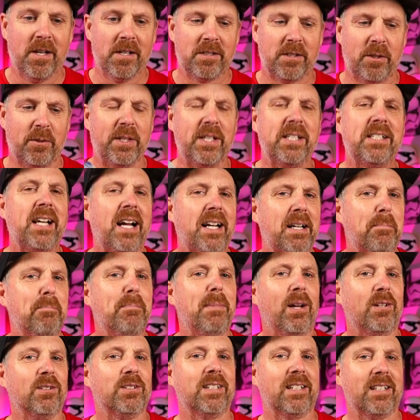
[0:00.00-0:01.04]
So these kind of
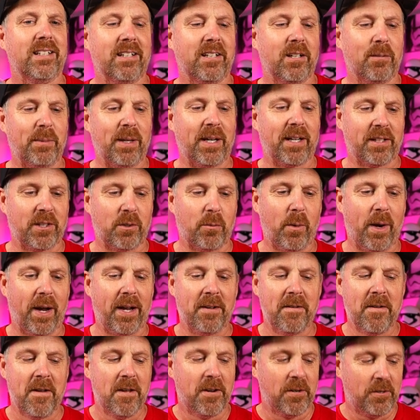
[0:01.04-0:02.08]
melted a little bit on the way.